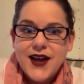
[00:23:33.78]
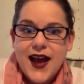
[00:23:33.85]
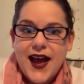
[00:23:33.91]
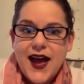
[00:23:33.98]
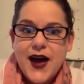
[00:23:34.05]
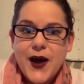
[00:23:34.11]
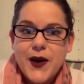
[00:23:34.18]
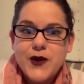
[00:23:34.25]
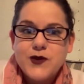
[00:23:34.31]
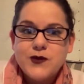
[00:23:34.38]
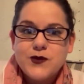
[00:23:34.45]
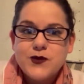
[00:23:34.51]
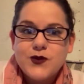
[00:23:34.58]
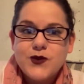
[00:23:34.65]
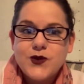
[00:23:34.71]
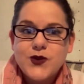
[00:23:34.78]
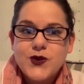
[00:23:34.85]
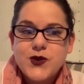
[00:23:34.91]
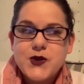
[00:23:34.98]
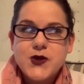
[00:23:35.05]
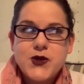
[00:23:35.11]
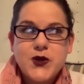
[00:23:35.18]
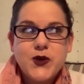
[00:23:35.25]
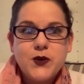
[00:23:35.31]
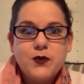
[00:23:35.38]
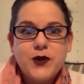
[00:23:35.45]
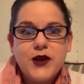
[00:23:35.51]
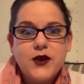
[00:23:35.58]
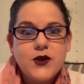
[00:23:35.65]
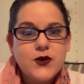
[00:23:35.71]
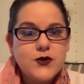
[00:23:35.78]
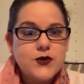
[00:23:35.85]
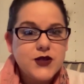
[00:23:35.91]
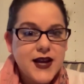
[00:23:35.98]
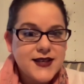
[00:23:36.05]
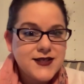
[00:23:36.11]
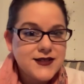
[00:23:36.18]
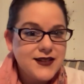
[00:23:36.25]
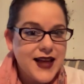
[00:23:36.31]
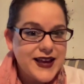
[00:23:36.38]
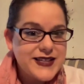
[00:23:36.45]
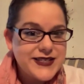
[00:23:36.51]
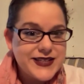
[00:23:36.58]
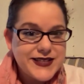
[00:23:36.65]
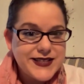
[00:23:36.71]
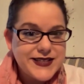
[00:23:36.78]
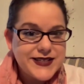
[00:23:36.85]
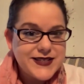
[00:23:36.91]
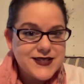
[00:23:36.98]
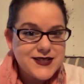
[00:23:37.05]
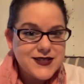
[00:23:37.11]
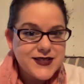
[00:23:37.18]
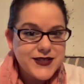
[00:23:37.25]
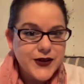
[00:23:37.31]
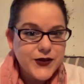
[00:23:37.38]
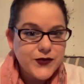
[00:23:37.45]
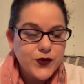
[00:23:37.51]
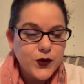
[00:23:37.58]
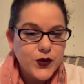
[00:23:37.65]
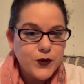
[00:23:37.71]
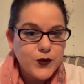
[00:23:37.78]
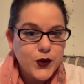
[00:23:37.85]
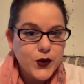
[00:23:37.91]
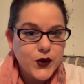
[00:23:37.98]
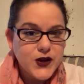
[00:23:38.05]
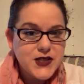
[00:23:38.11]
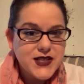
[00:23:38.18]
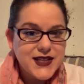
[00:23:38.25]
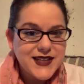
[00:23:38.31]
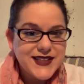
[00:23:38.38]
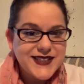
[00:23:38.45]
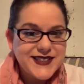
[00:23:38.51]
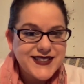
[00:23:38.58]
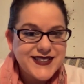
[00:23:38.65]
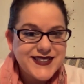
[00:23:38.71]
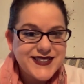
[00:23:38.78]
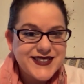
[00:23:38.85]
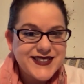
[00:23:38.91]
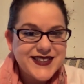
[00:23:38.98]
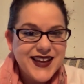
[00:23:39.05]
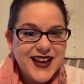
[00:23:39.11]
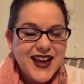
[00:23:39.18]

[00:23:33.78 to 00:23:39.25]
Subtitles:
to be used as lessons for the Puritans